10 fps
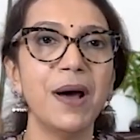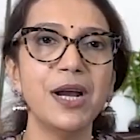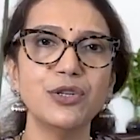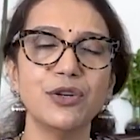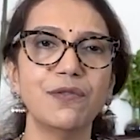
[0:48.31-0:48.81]

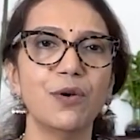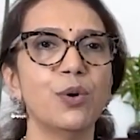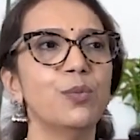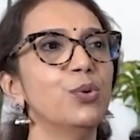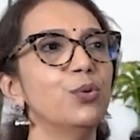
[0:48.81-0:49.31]
parts of
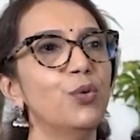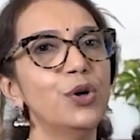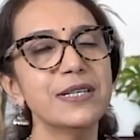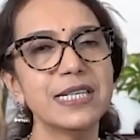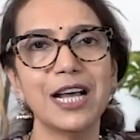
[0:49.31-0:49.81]
long bone,
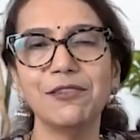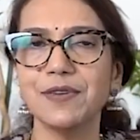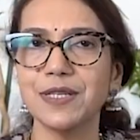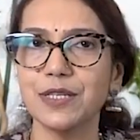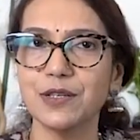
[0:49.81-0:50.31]
what is
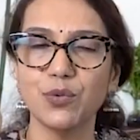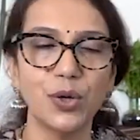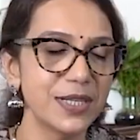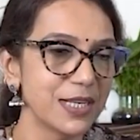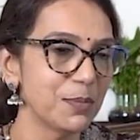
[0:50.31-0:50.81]
diaphysis,
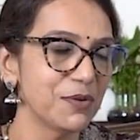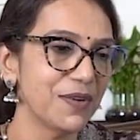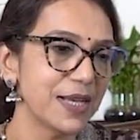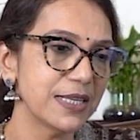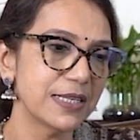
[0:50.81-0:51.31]
what is
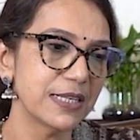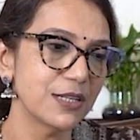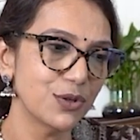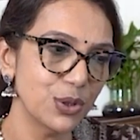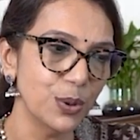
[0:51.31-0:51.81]
epiphysis,
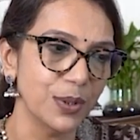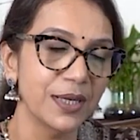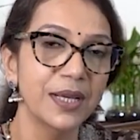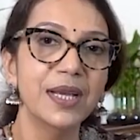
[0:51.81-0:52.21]
and so on.